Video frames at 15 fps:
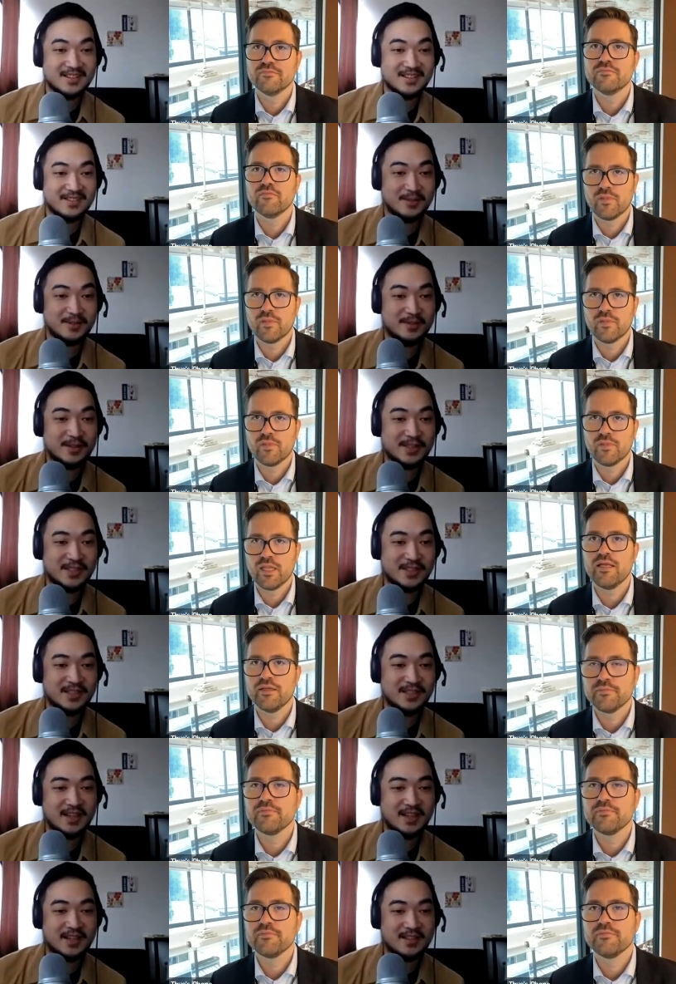Speaker 1: Facebook
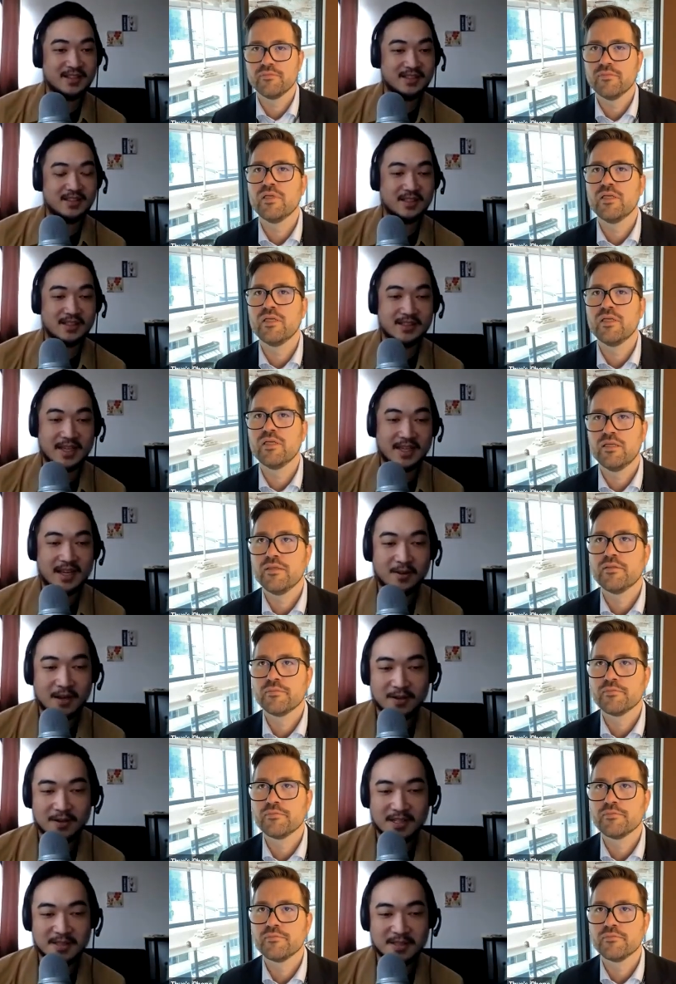Messenger. And Salo, how
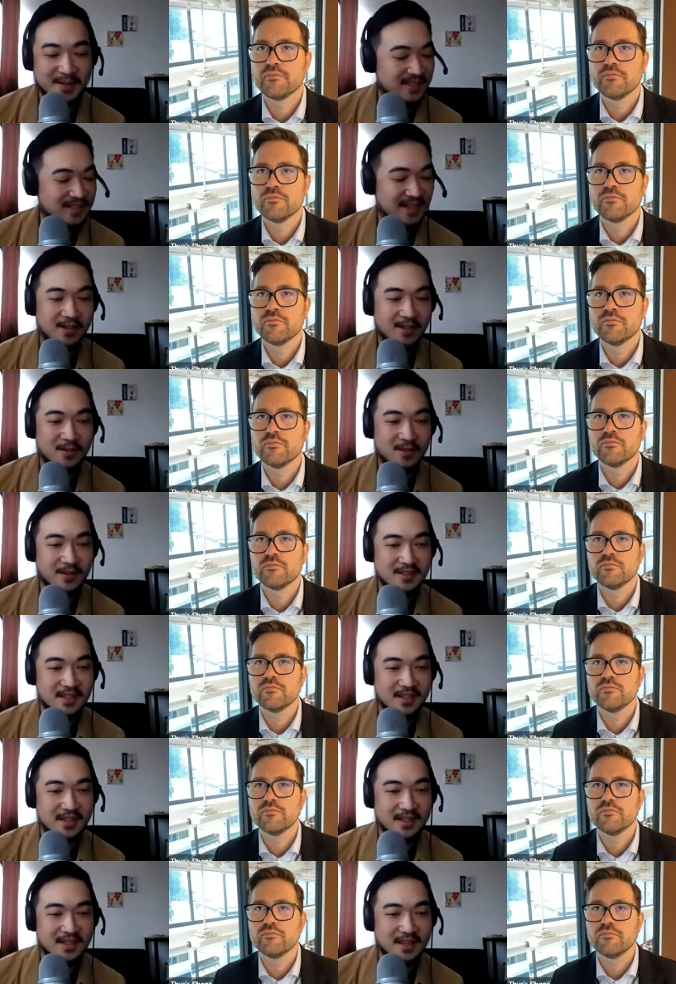do I spell Salo? It's
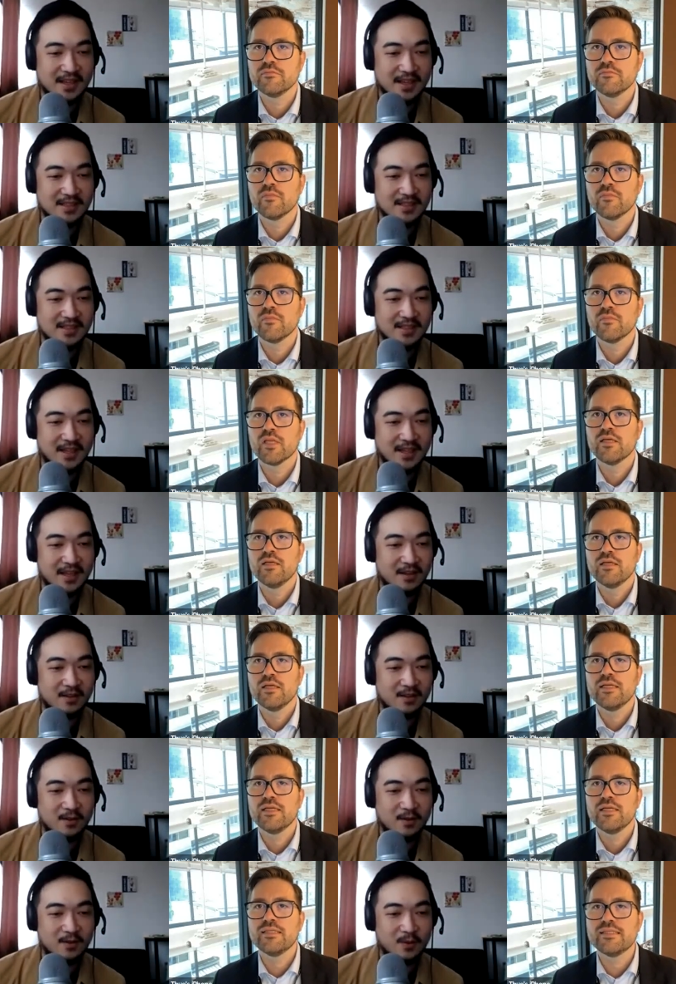a S A L
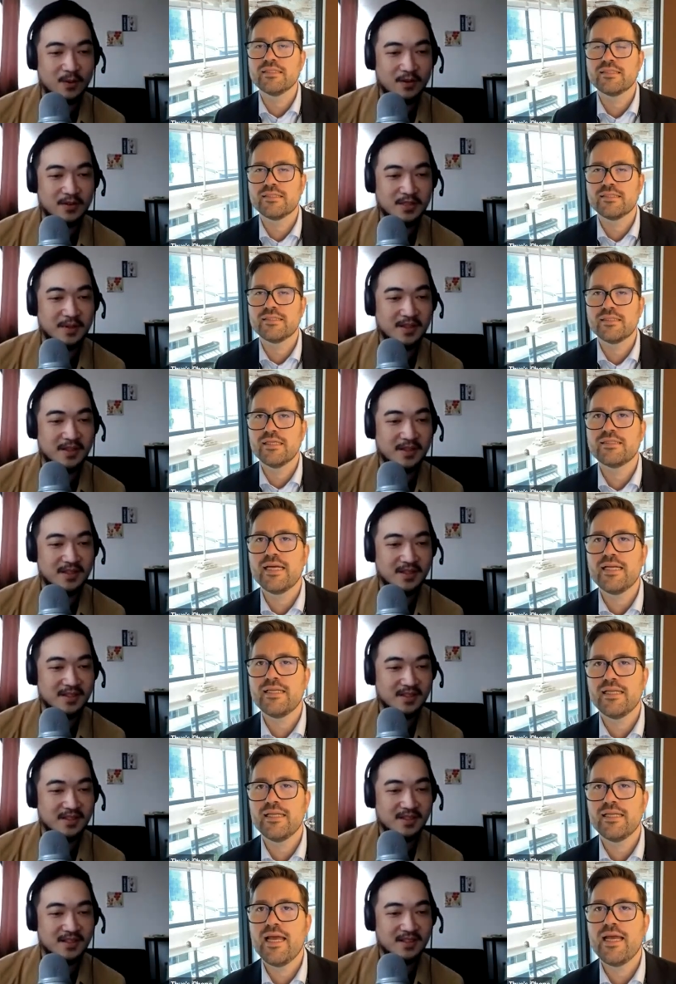O. How do you spell it?
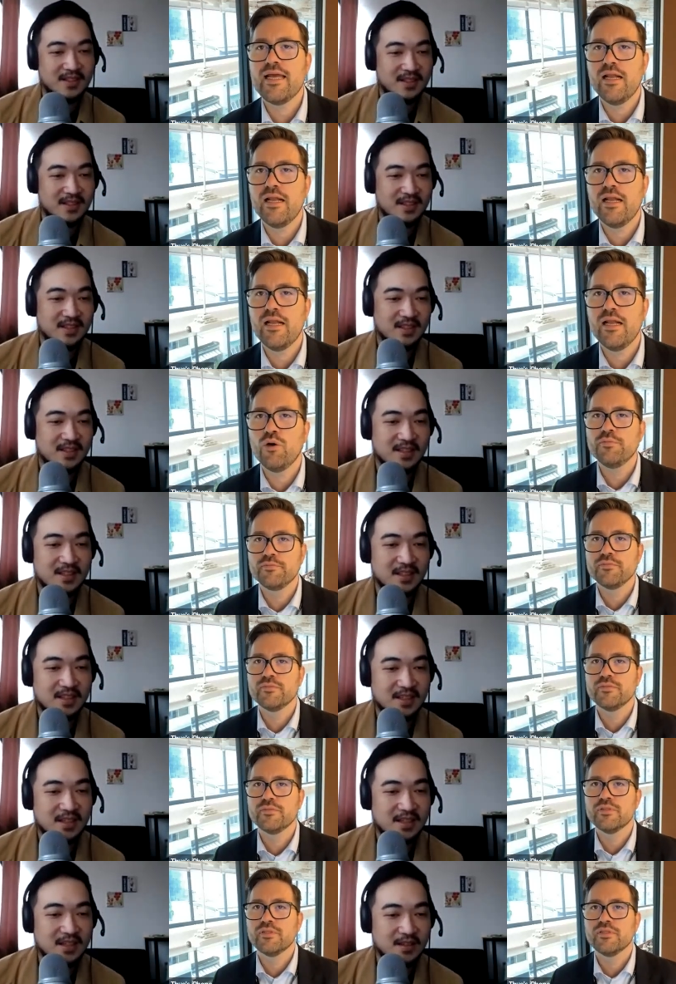
Speaker 2: Z A L
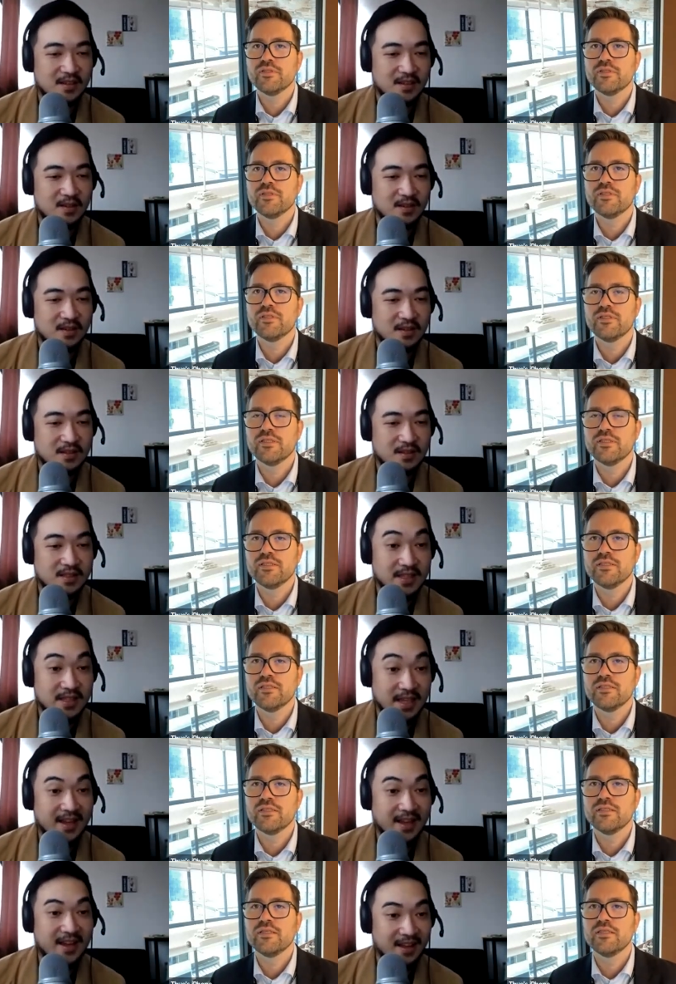O.
Speaker 1: Z
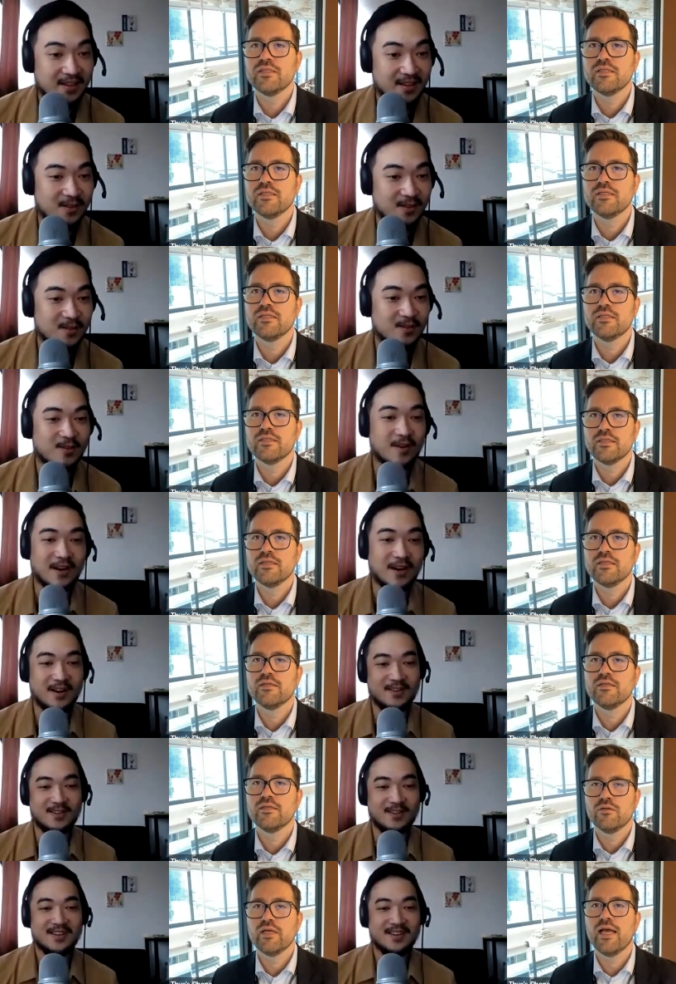A L O.
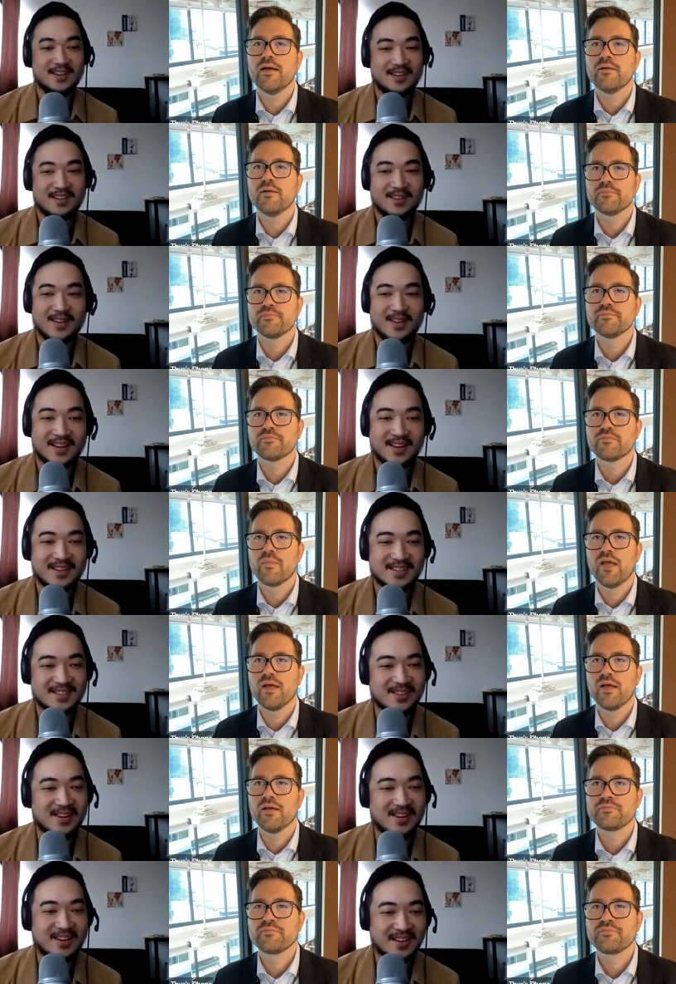Wow. Okay. Yeah.
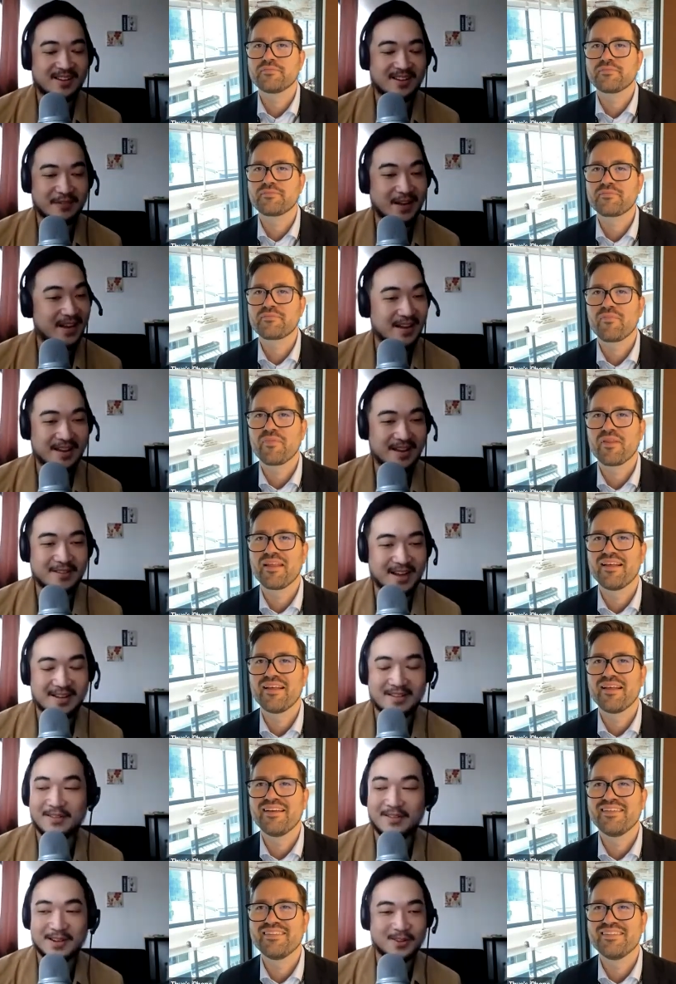So I, yeah. if I, I, I
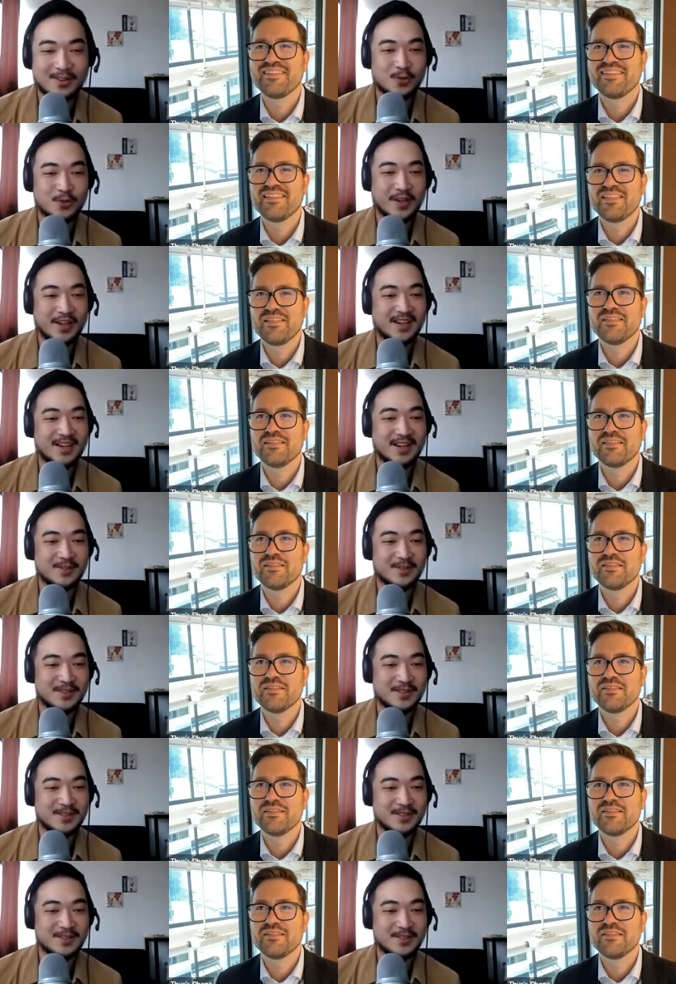ever go to Vietnam